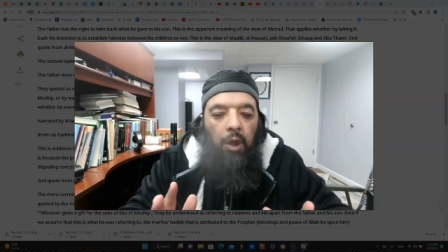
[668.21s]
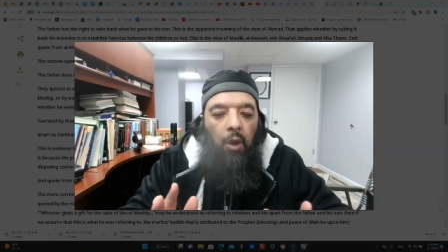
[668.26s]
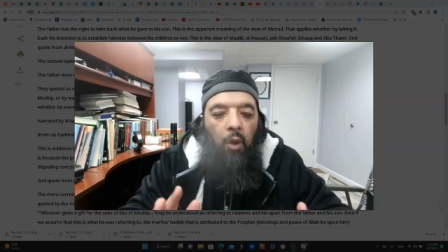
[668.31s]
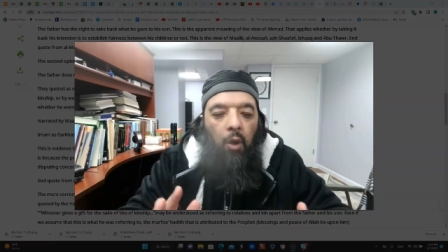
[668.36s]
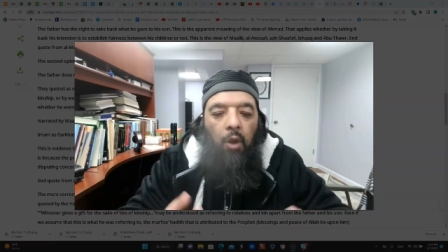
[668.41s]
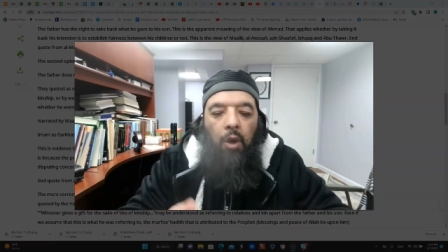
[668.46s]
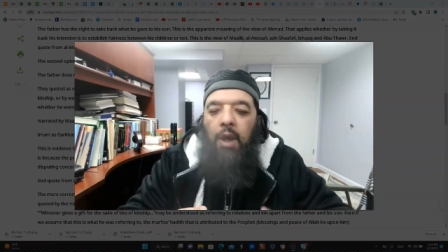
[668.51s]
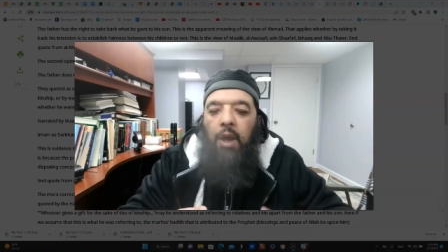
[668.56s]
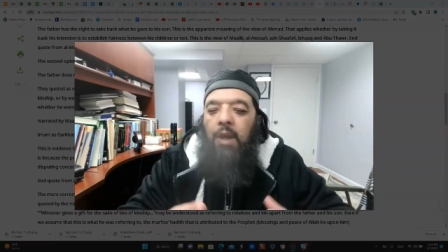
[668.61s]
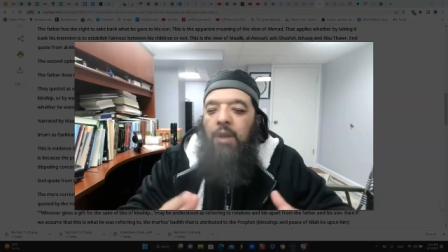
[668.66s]

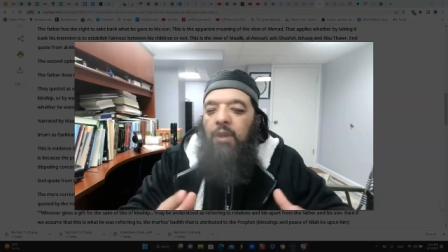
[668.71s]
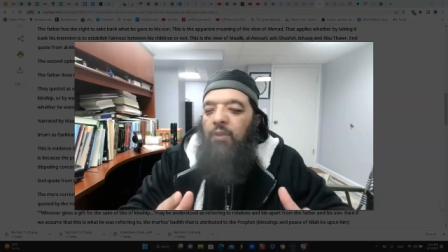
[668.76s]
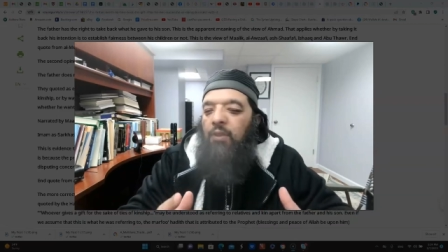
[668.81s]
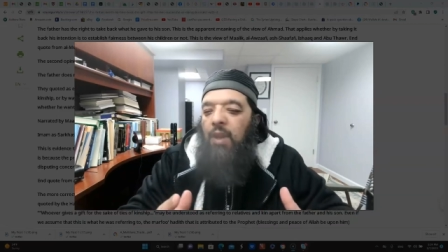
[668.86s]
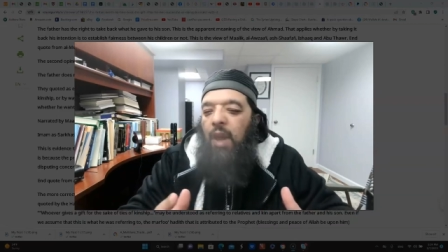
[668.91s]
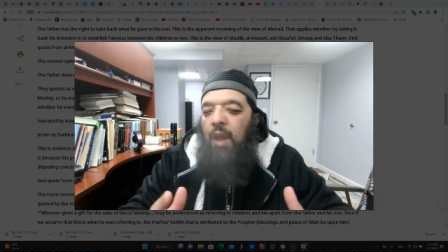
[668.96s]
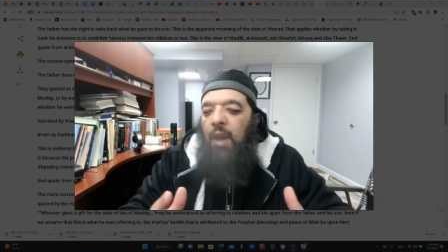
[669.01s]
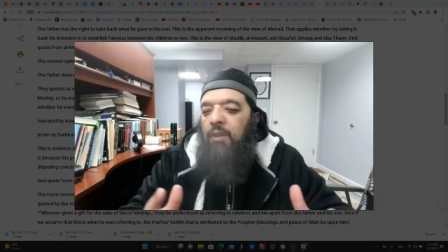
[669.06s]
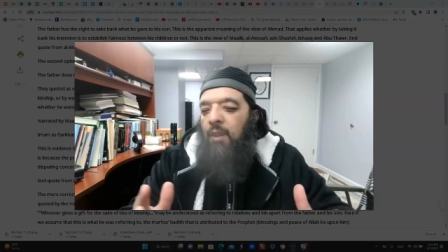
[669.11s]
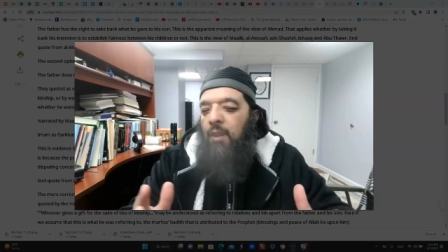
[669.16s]
Or it is
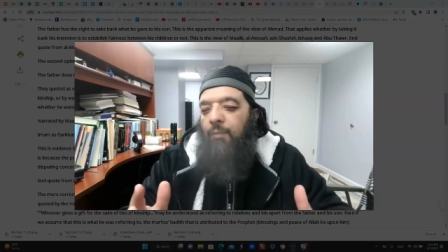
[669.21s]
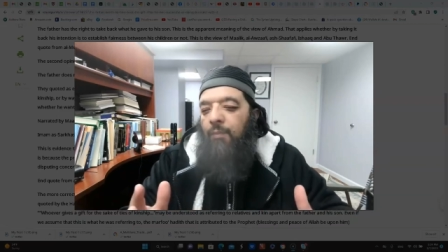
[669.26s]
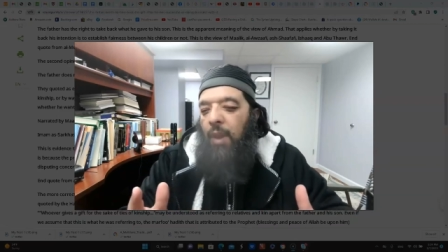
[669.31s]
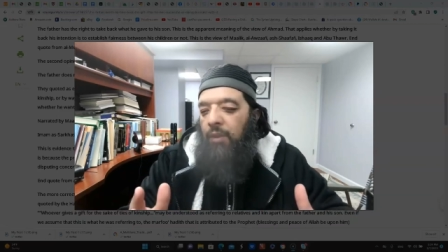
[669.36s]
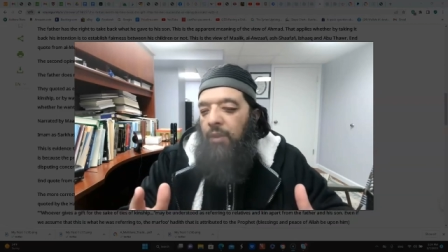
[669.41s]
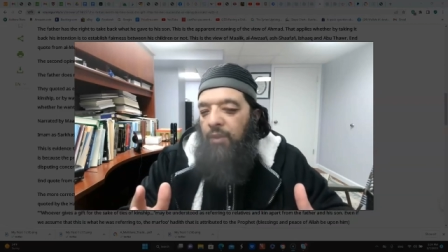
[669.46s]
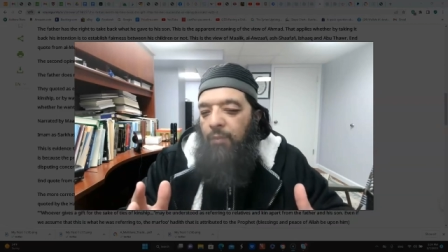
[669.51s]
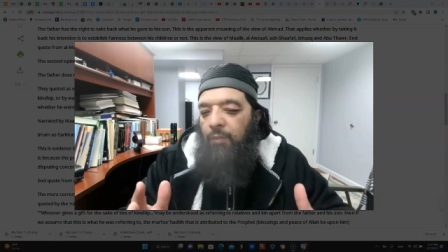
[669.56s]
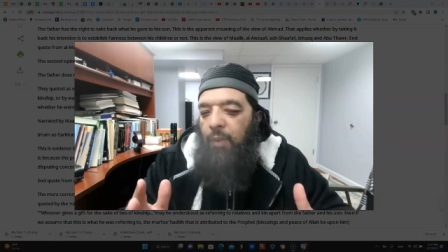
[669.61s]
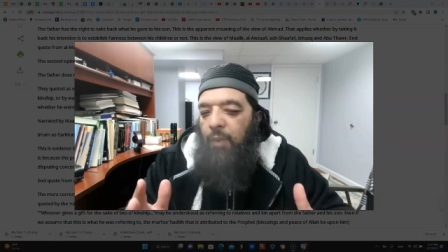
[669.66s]
not the
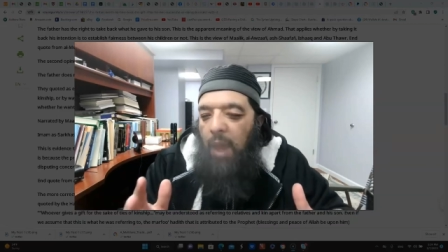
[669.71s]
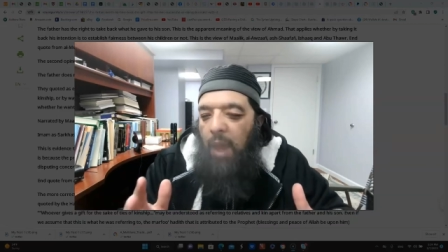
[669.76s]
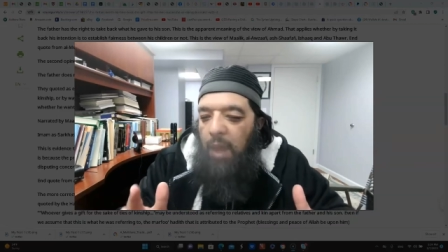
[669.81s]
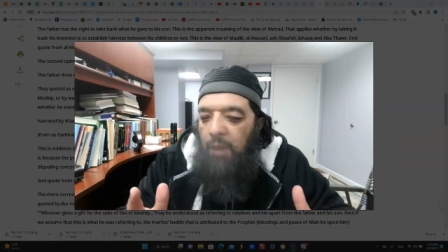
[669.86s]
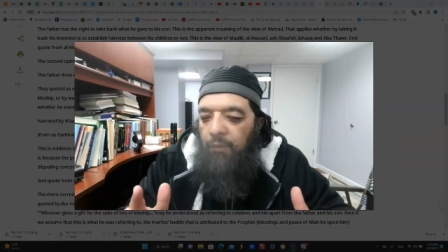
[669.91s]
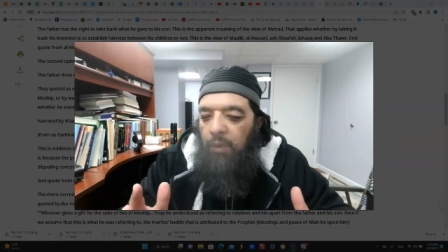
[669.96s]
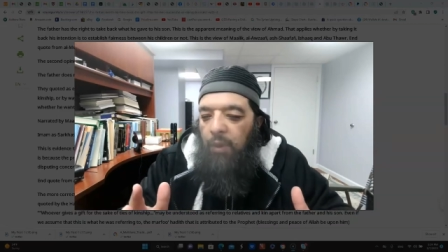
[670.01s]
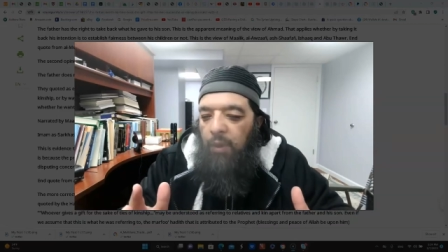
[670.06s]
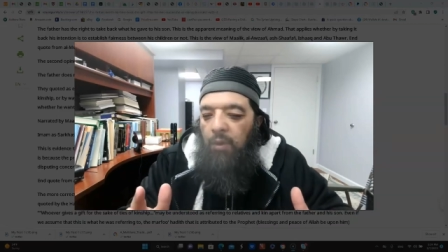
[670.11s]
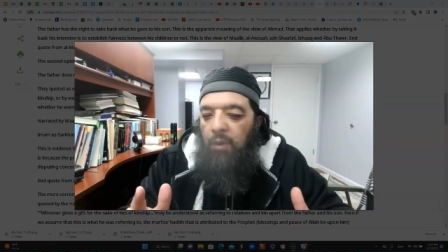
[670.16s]
best
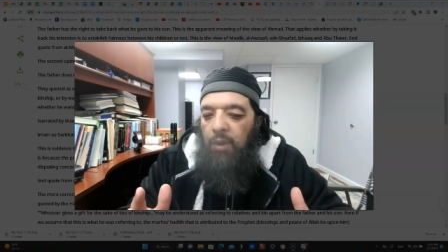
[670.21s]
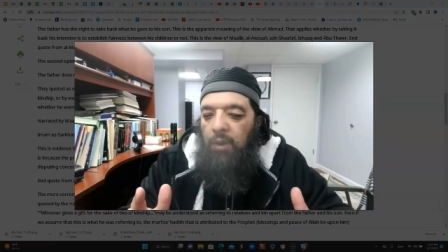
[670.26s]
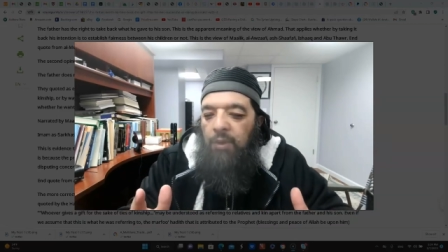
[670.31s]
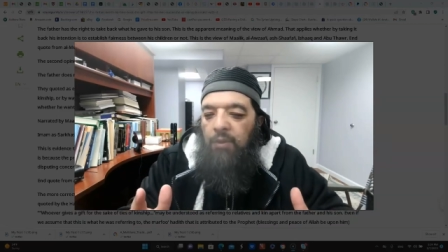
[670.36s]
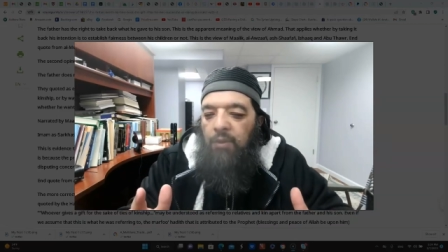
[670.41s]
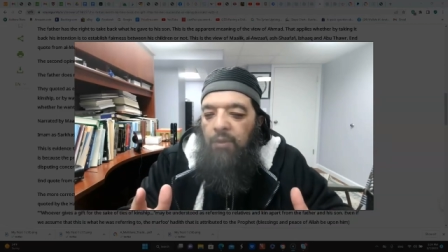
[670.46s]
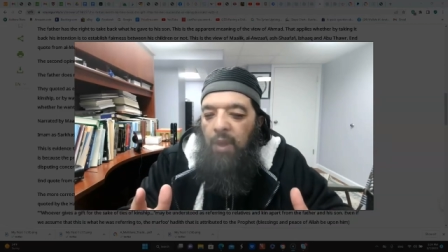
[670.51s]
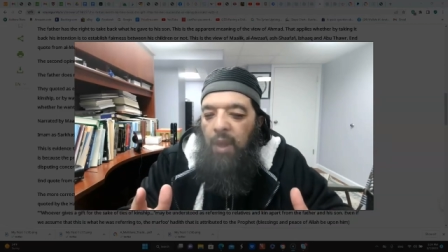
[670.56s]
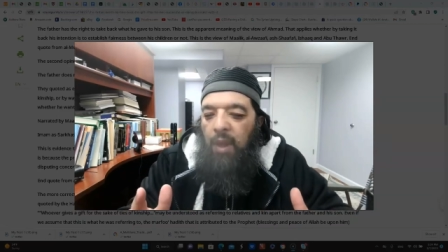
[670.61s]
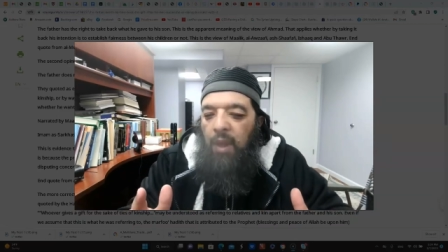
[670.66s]
behavior,
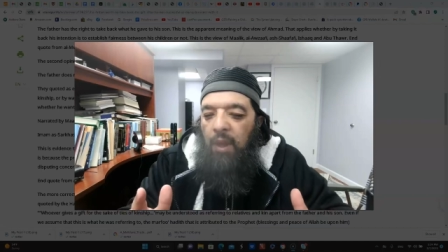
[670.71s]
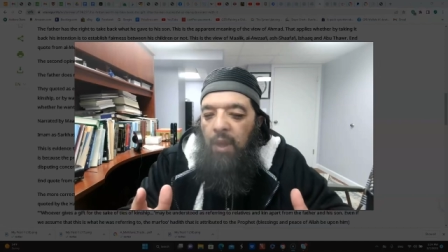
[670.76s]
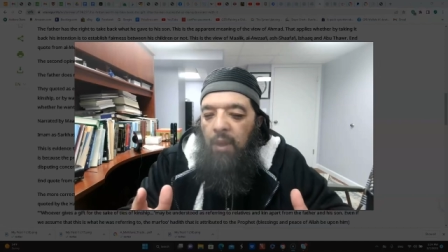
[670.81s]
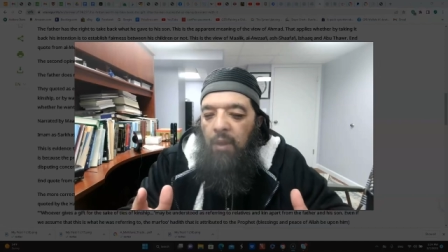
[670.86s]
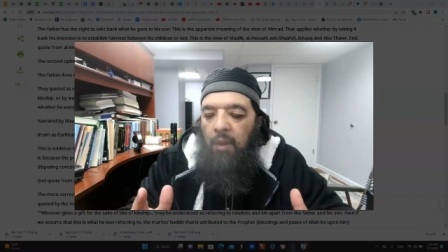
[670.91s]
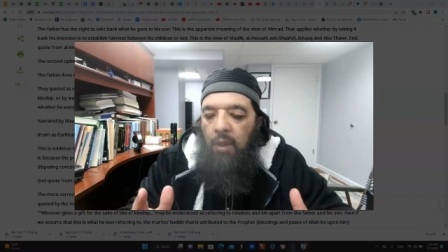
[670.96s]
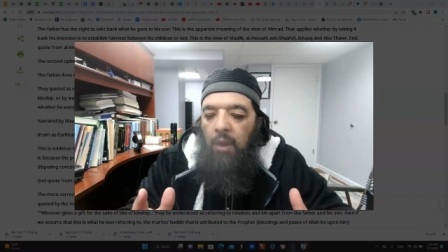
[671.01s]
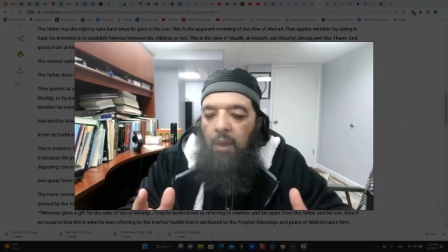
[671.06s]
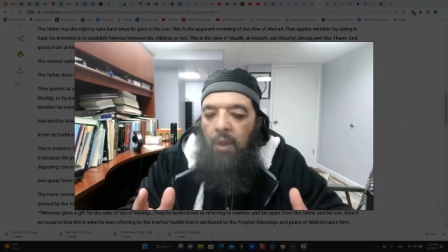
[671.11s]
let's say